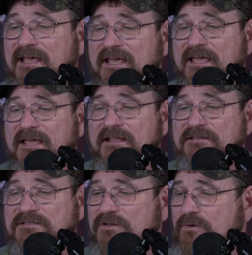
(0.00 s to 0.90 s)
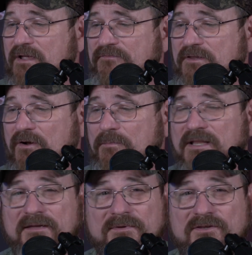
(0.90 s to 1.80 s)
And so if you don't
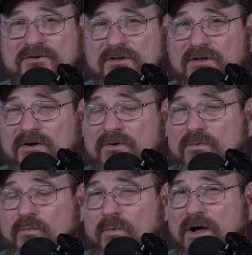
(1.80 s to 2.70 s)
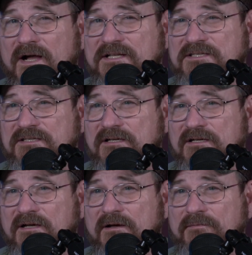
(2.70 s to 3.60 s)
believe me, you can go watch
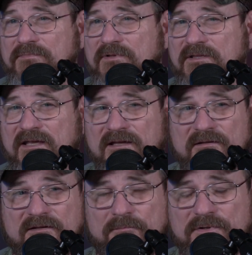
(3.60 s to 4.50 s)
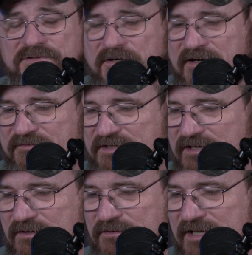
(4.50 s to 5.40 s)
the Bushcraft channel,